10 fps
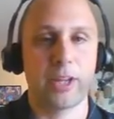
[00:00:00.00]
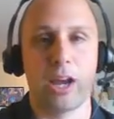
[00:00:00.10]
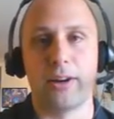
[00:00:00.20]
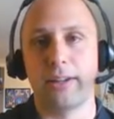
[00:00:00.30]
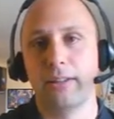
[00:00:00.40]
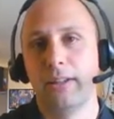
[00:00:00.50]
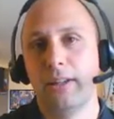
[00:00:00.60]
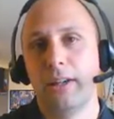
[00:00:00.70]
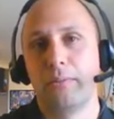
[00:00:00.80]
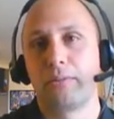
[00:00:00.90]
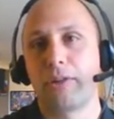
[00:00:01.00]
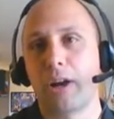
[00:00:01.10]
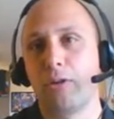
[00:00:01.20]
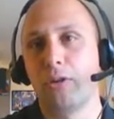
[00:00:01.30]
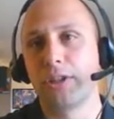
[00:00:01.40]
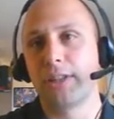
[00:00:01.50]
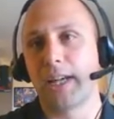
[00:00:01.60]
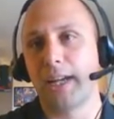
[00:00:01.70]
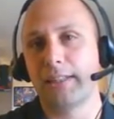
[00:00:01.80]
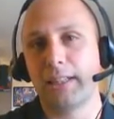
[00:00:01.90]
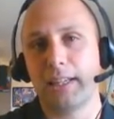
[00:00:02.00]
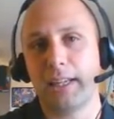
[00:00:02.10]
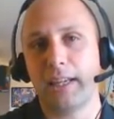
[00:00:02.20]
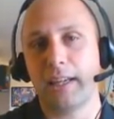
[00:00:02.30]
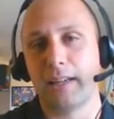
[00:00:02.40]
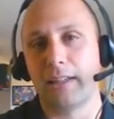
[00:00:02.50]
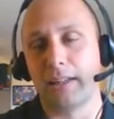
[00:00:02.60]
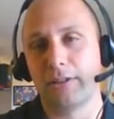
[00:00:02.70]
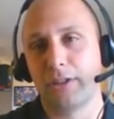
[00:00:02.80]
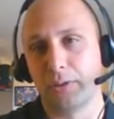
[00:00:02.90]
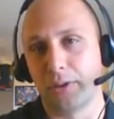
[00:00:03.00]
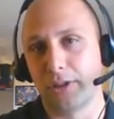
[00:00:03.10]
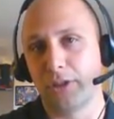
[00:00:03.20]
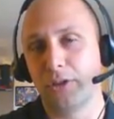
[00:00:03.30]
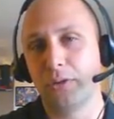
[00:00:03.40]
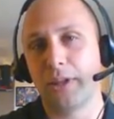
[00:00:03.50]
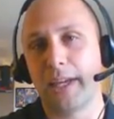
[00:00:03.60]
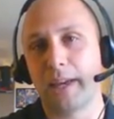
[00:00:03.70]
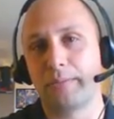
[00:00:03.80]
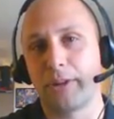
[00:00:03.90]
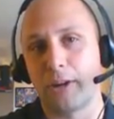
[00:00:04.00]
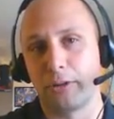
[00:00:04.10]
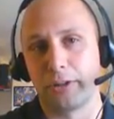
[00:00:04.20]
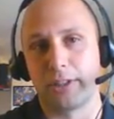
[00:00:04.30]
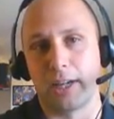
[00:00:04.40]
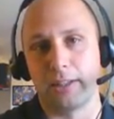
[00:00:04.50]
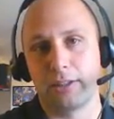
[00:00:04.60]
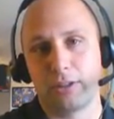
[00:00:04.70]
All right. Prioritizing ELL students. Do they get prioritized?